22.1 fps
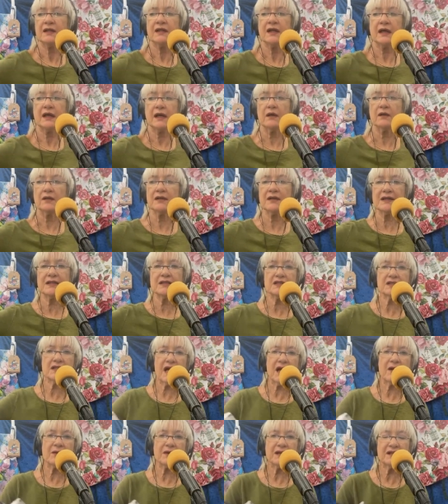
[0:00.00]
Now,
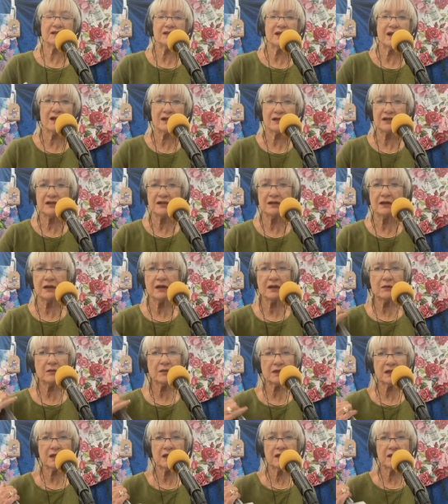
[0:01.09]
I want to talk to you. I
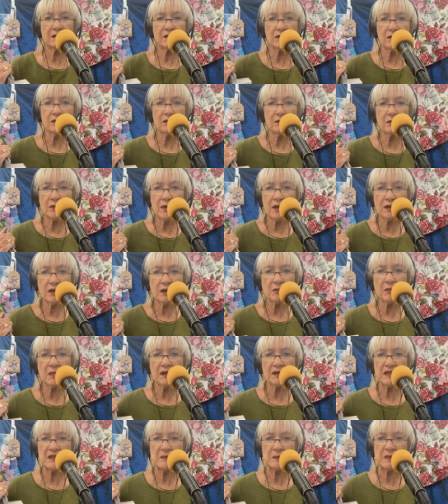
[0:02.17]
want to welcome
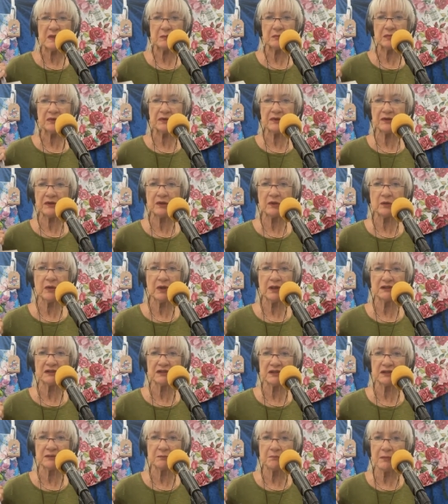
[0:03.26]
all these people that are
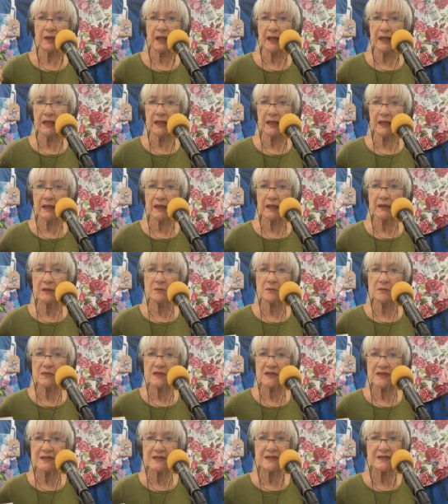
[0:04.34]
watching. Pam,
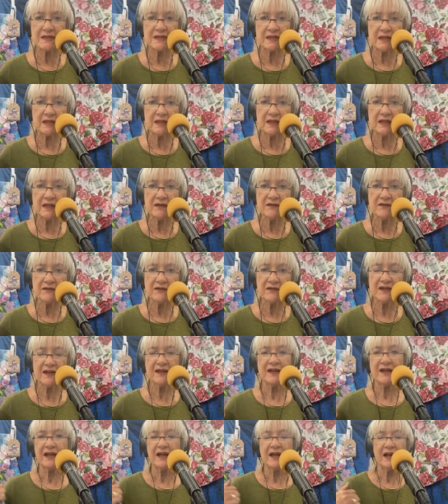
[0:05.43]
Steve,
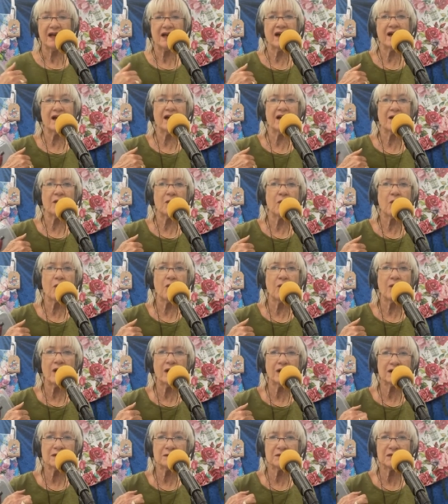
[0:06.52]

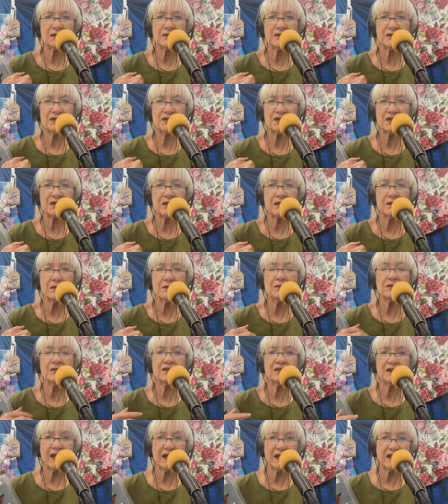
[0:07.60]
welcome to the show.
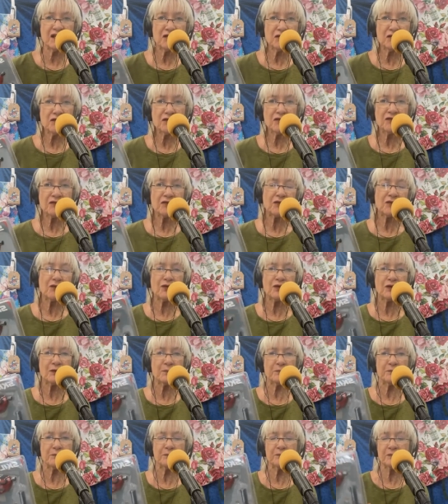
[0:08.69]
Thank you
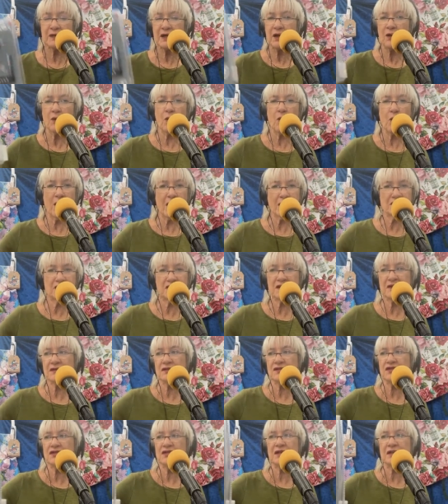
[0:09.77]
for watching
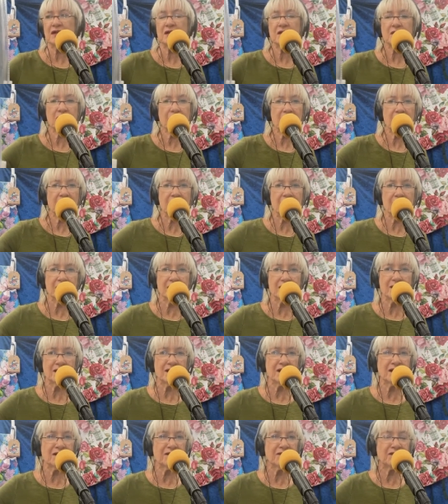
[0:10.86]
the show,
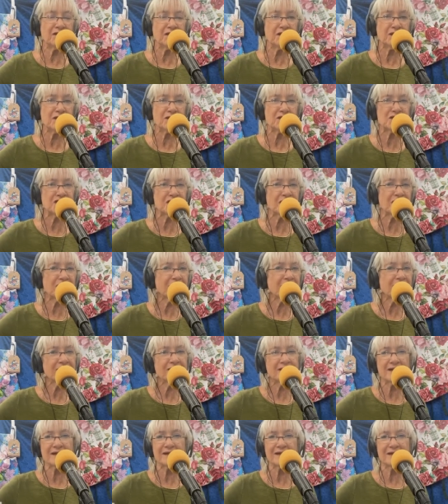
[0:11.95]
and if you share
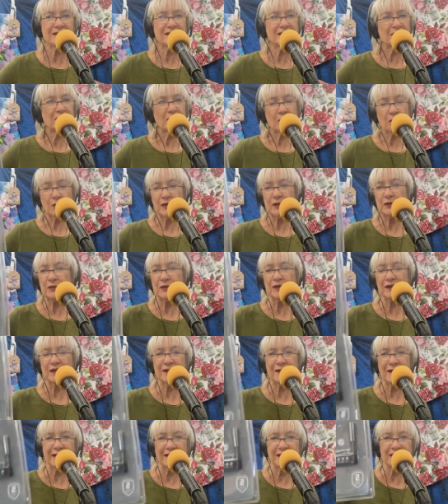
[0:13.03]
it, we'd
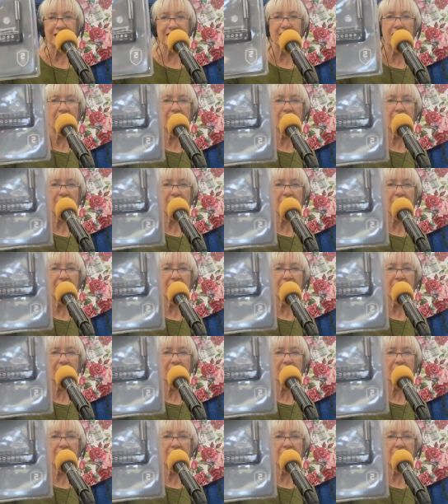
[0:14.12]
really like it.